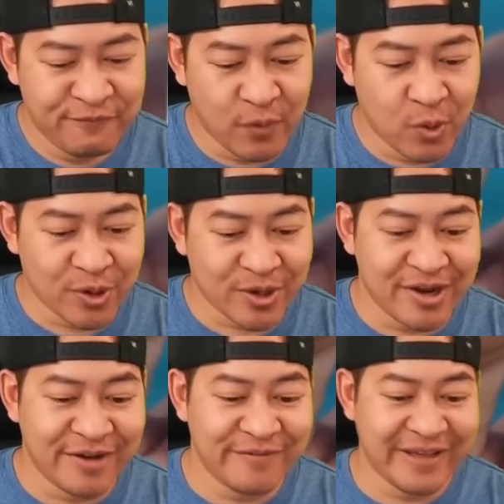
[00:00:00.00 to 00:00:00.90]
Four
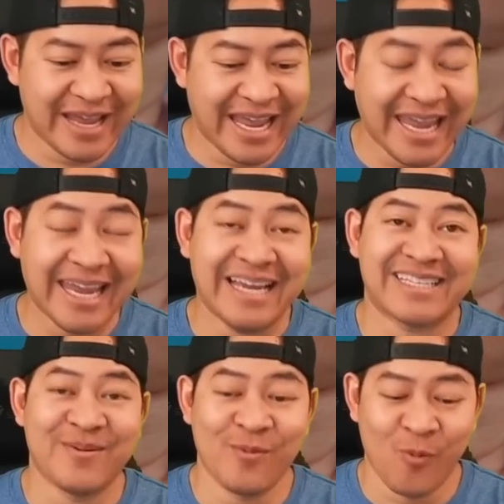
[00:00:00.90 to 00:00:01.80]
of
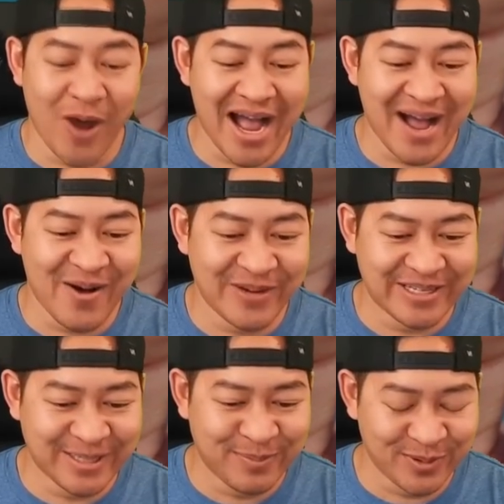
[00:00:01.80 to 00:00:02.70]
eight. Wow, we
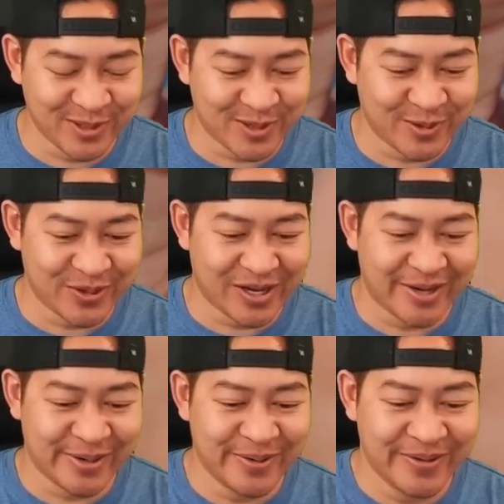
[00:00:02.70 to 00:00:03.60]
did pull a gold
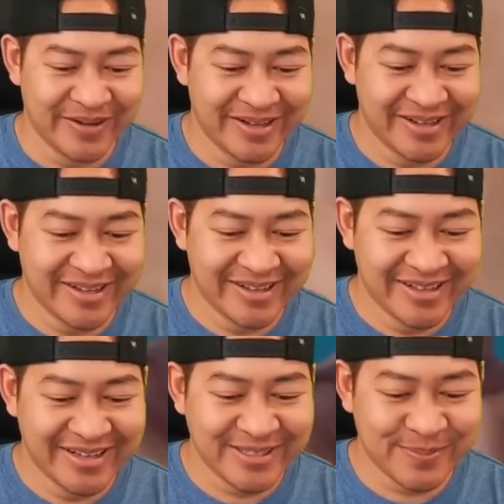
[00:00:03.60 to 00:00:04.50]
auto.
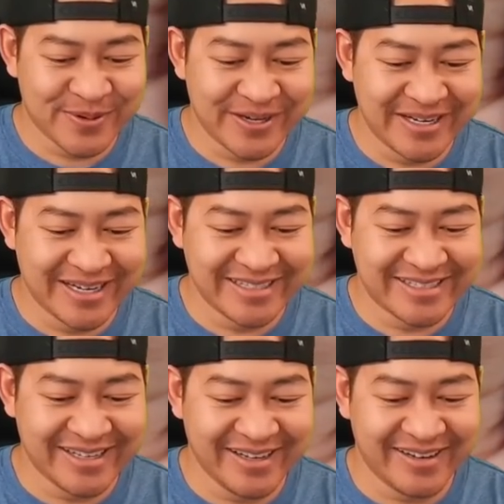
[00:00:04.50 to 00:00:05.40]
That's a pretty nice
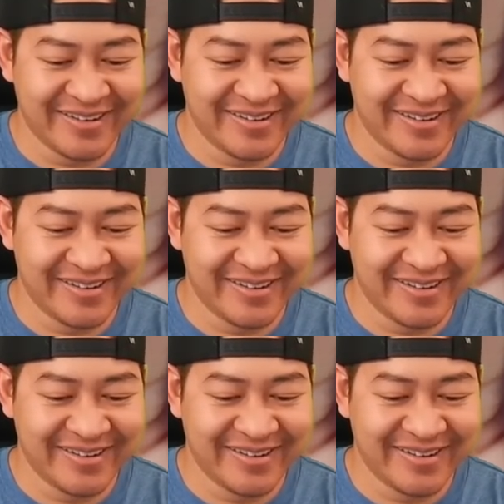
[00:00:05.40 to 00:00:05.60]
hit.